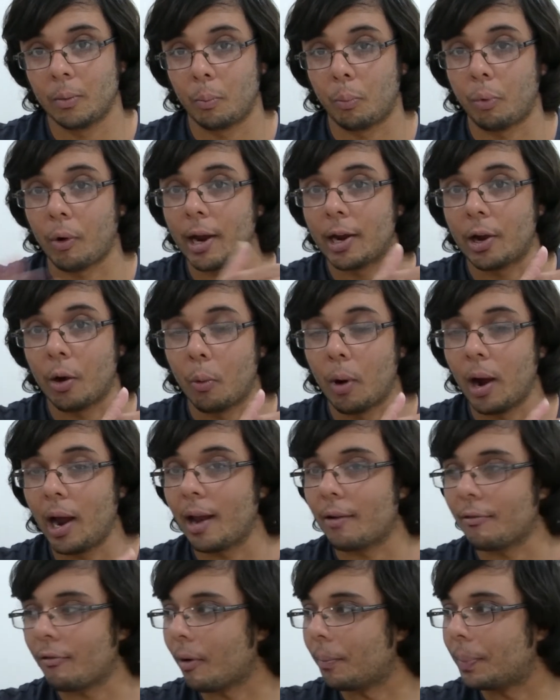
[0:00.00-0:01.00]
break away
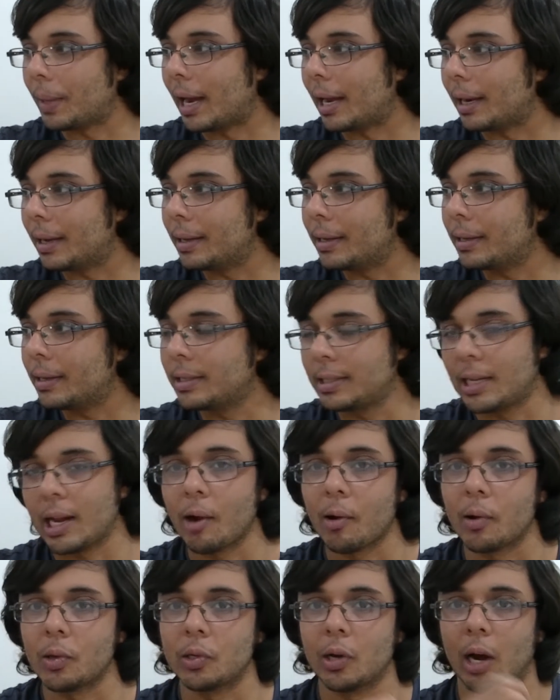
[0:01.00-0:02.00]
from that
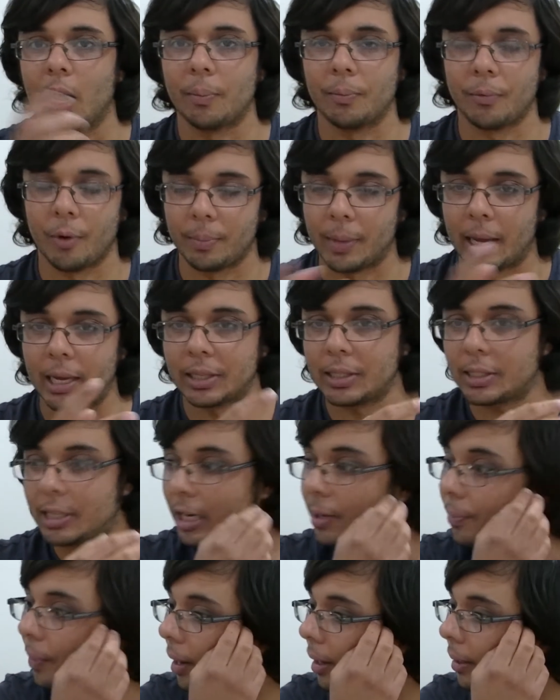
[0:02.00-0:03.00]
stereotype, from that
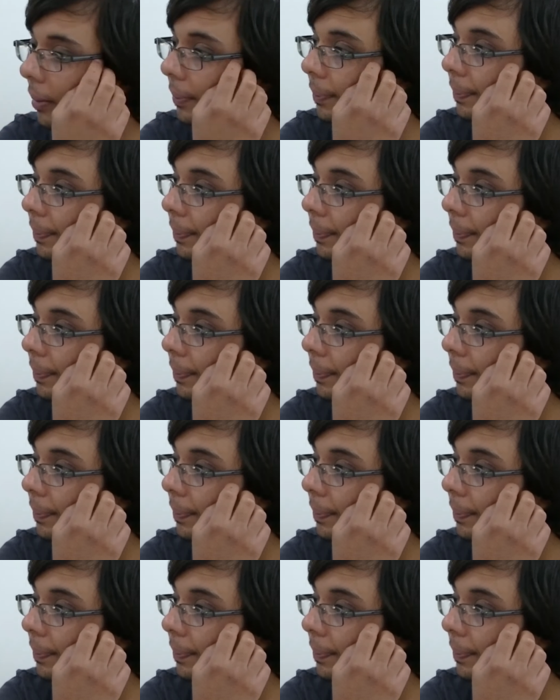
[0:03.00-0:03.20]
stigma.